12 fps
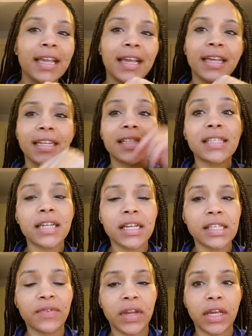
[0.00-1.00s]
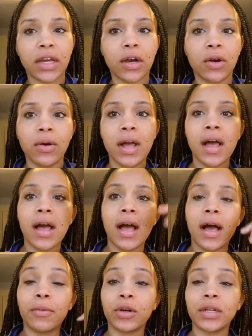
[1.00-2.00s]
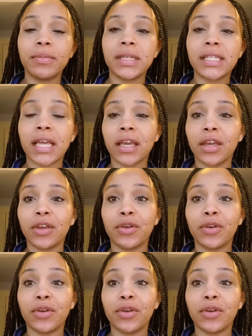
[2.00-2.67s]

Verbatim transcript: and in today's video, I'm going to be taking